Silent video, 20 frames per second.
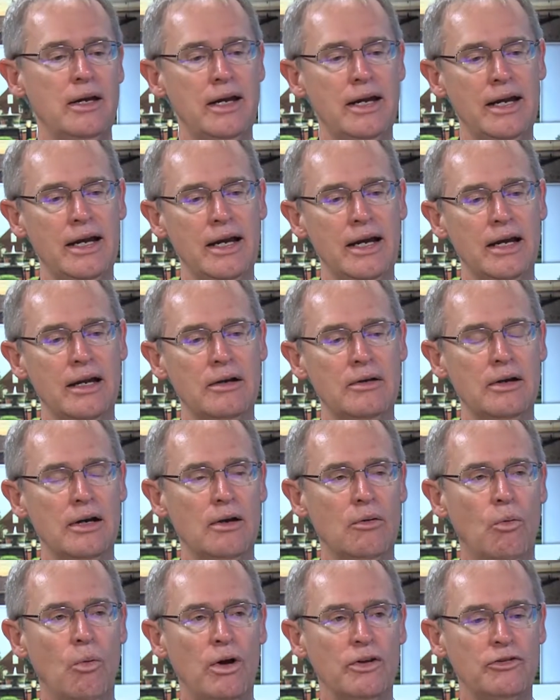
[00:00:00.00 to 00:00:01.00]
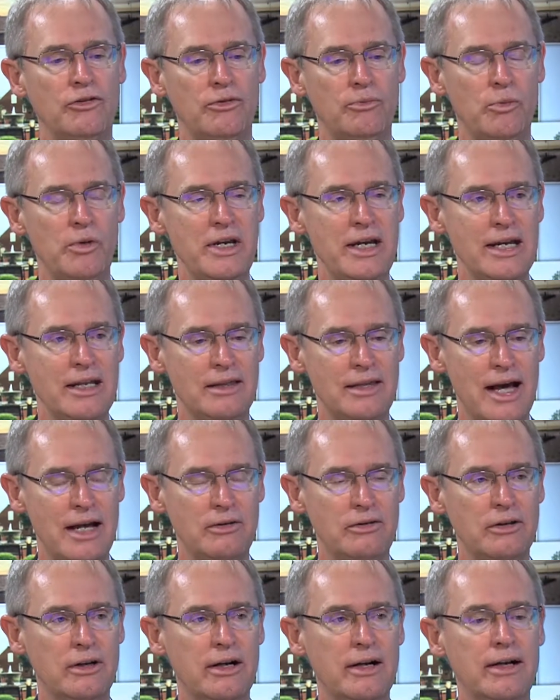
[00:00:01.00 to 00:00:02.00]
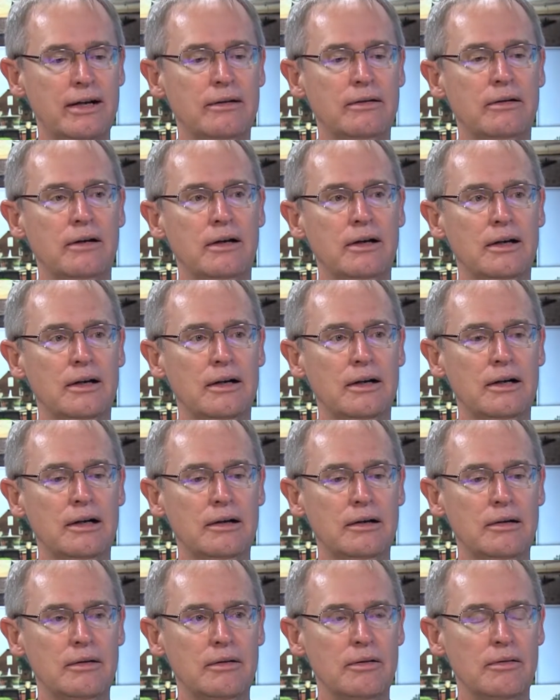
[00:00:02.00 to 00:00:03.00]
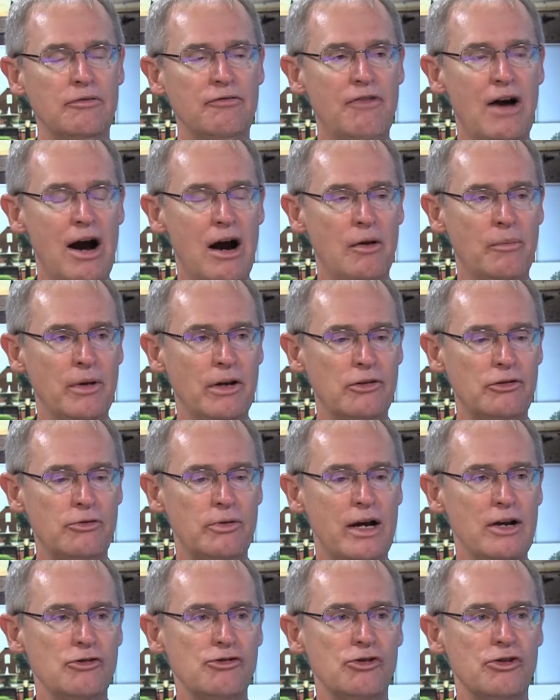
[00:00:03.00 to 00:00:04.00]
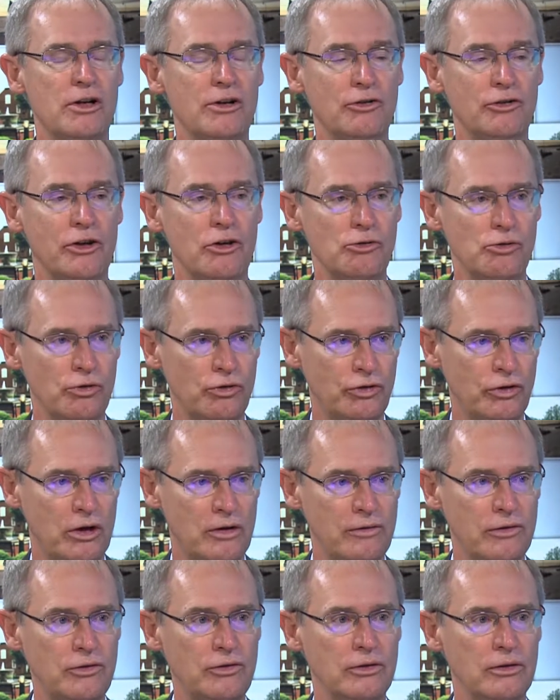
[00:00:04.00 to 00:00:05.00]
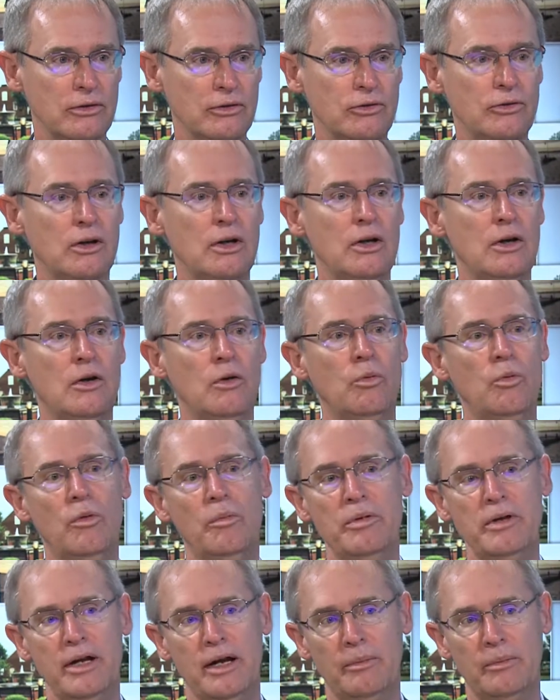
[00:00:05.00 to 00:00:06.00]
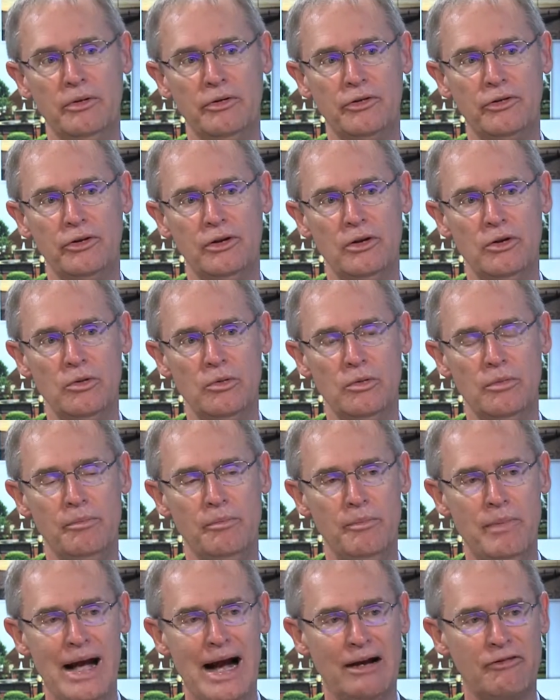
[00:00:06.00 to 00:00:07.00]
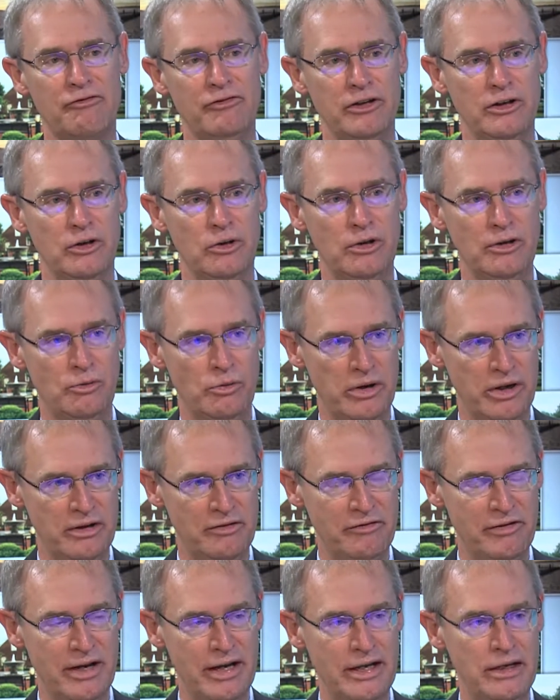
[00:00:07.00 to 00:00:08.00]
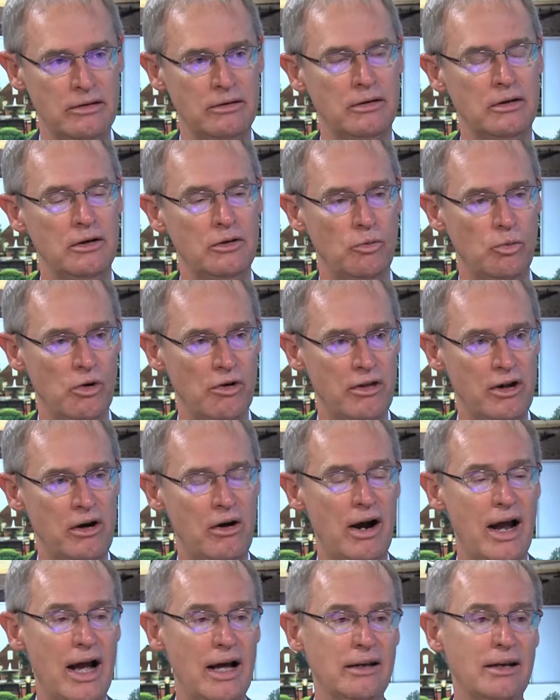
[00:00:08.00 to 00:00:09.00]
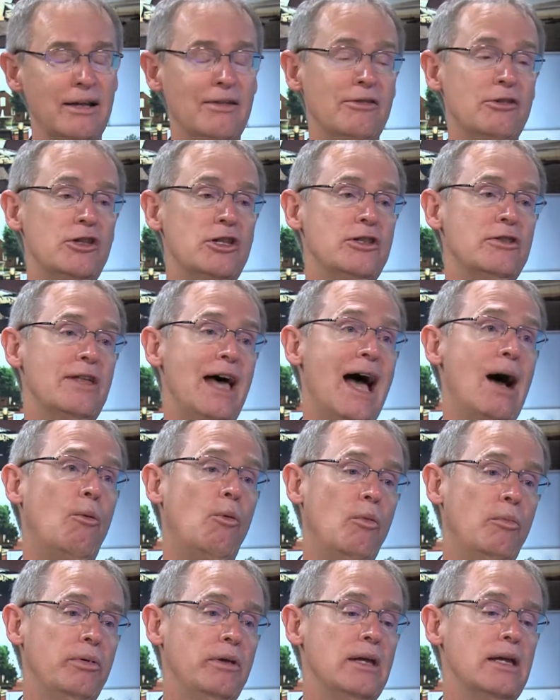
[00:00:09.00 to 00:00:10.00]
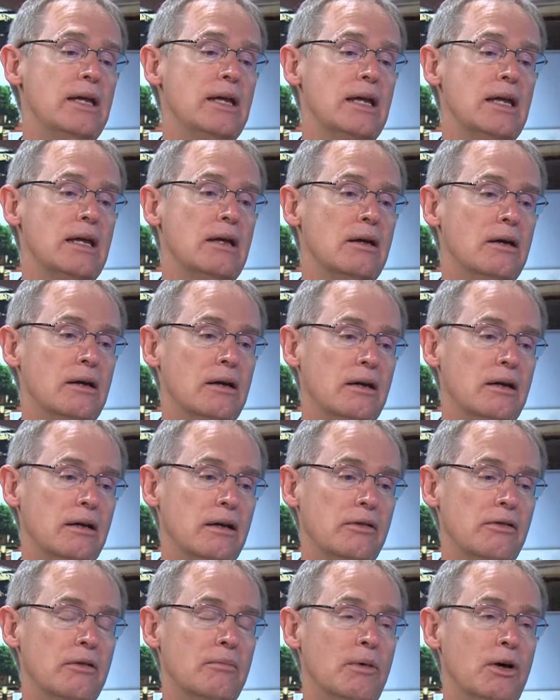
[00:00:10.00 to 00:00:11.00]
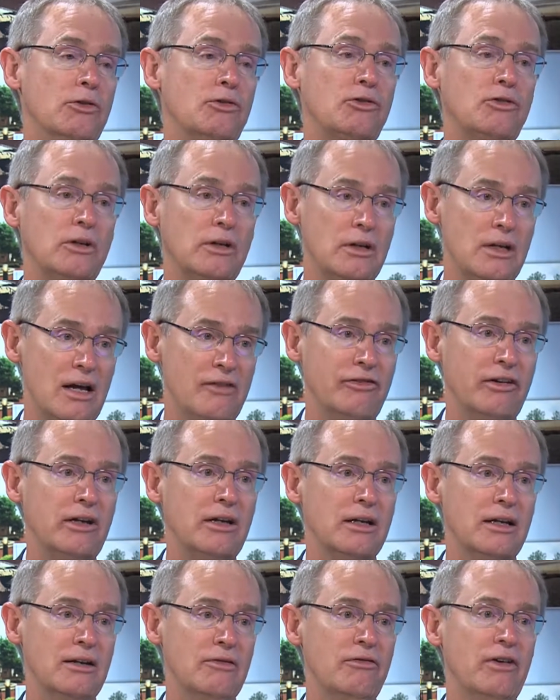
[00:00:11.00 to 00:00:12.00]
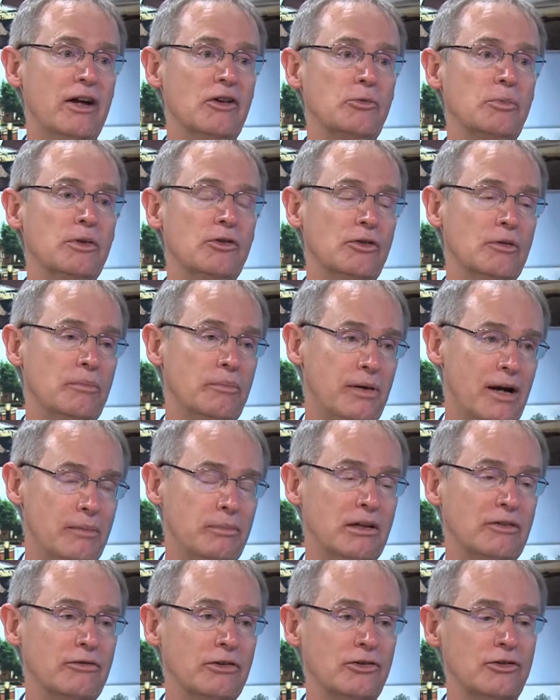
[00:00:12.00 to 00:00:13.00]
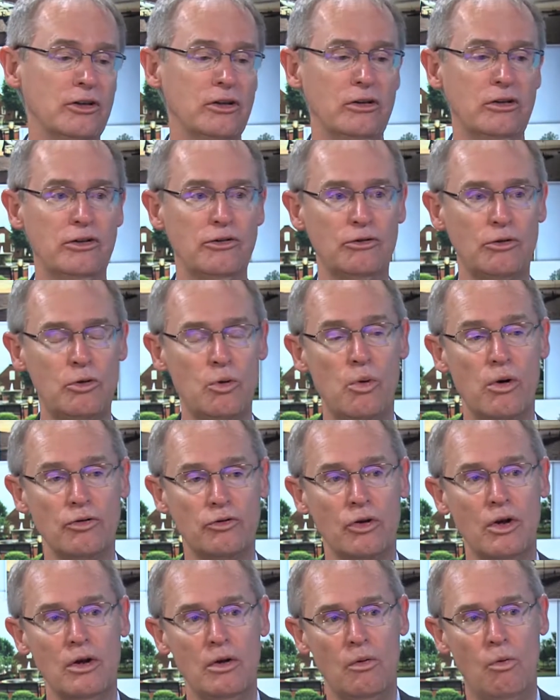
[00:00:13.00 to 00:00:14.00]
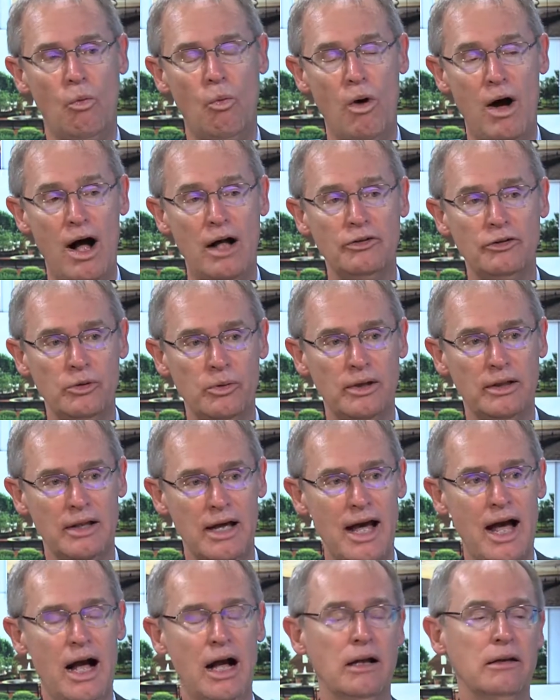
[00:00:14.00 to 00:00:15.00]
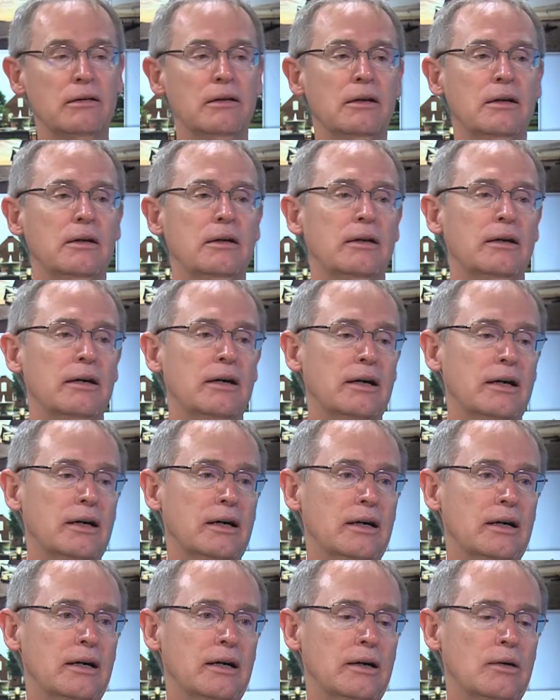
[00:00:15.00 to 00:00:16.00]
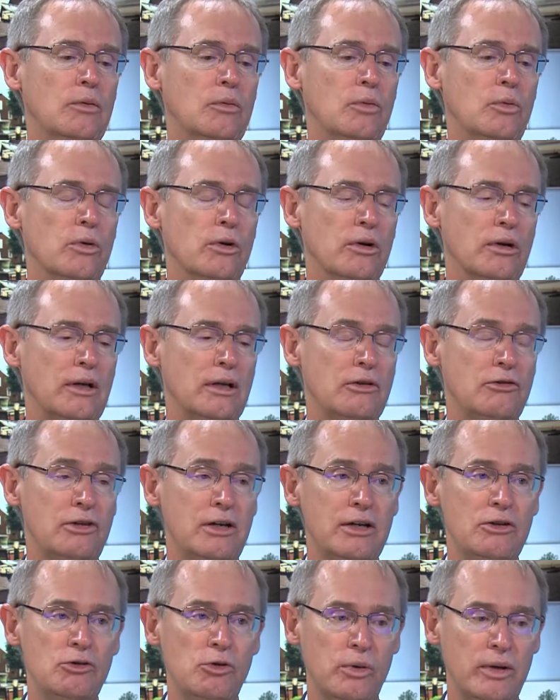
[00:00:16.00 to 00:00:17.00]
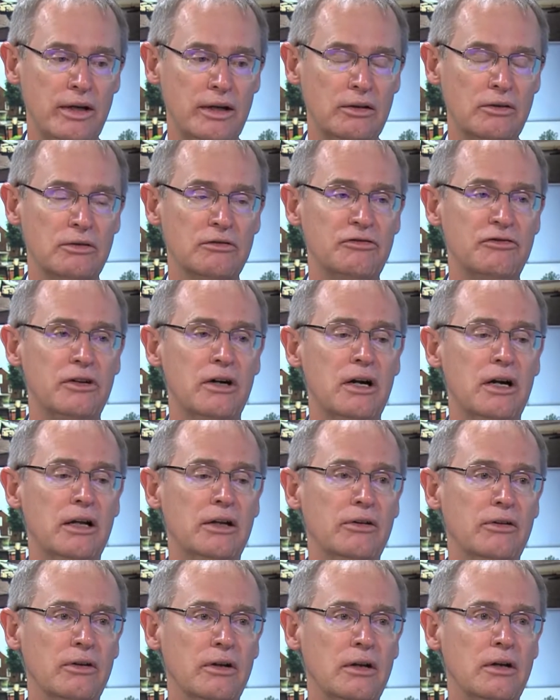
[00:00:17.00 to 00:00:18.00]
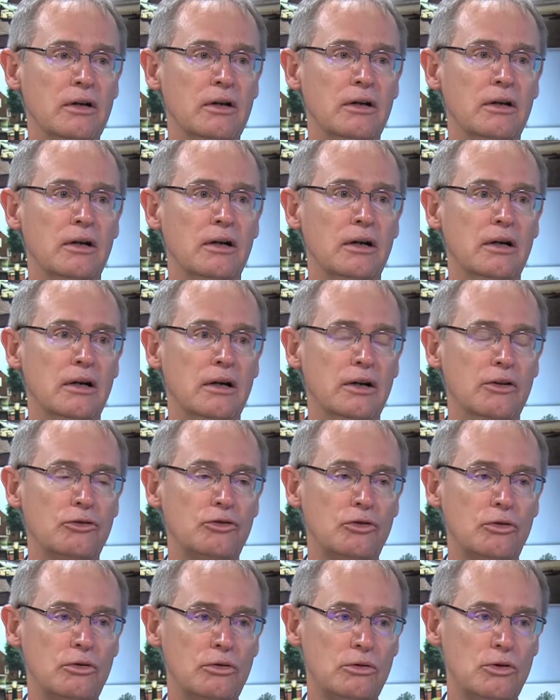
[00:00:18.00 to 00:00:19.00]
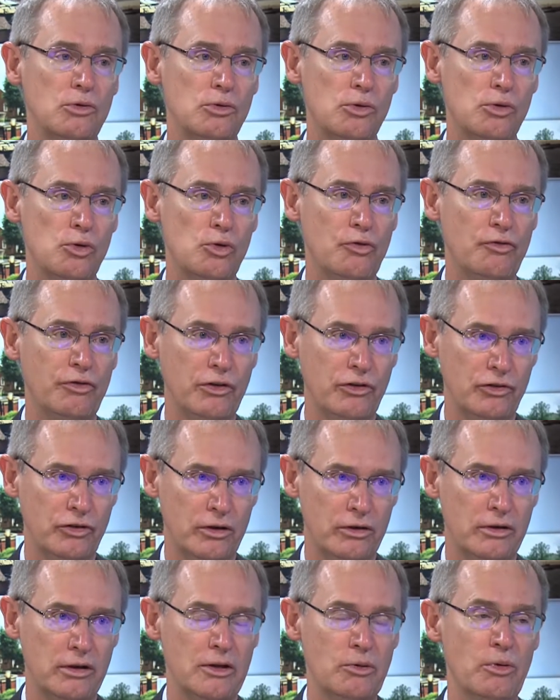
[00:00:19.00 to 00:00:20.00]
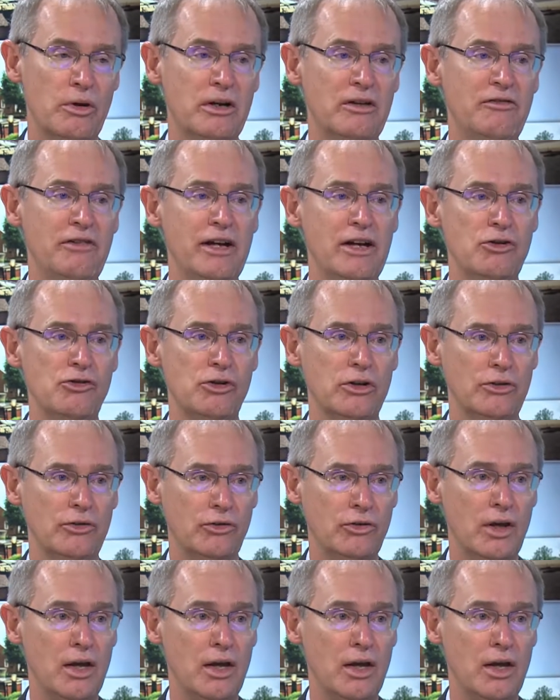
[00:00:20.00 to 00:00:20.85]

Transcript: and once we get that done, fire administration and social services will be able to backfill and renovate where they're at, and that will be the most significant investments in public facilities. And of course, while doing that, we're continuing to fund school facility renovations